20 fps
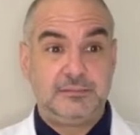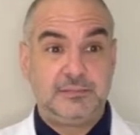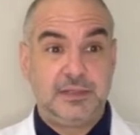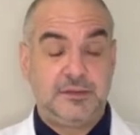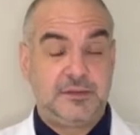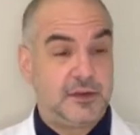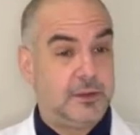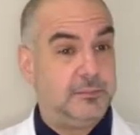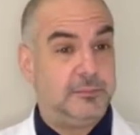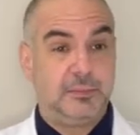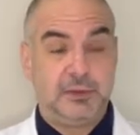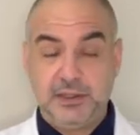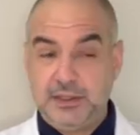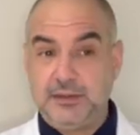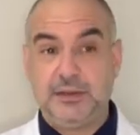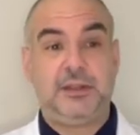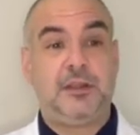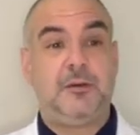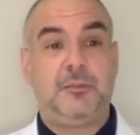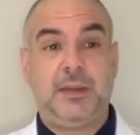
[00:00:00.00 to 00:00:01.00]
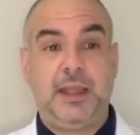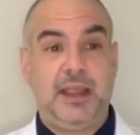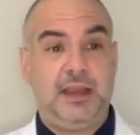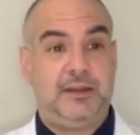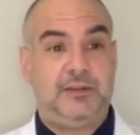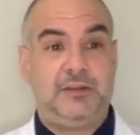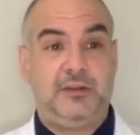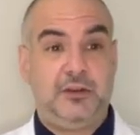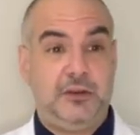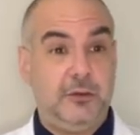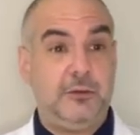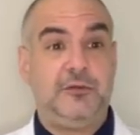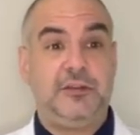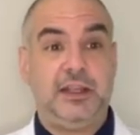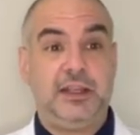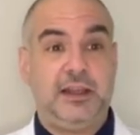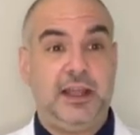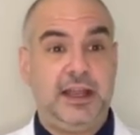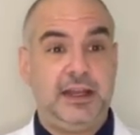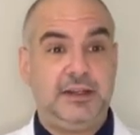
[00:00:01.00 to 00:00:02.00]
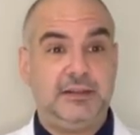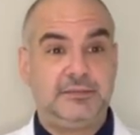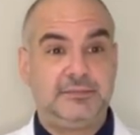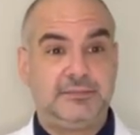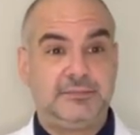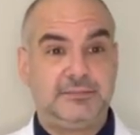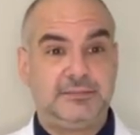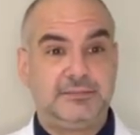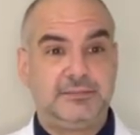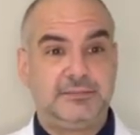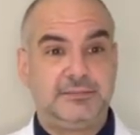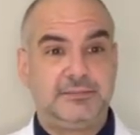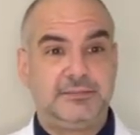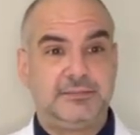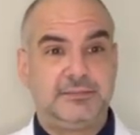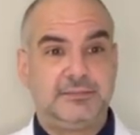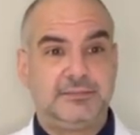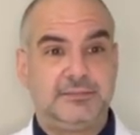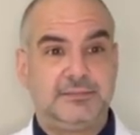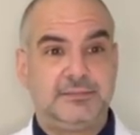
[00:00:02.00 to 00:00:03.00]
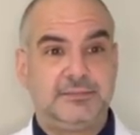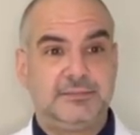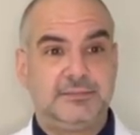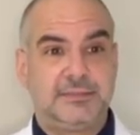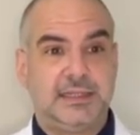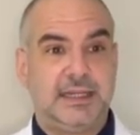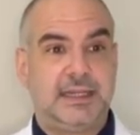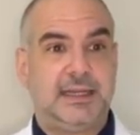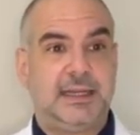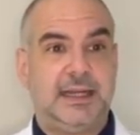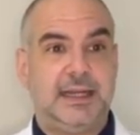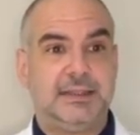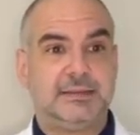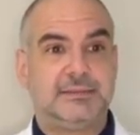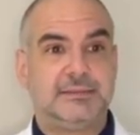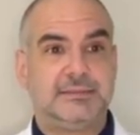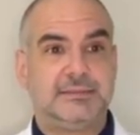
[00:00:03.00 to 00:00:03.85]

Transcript: It's completely opaque to UV light. Haha.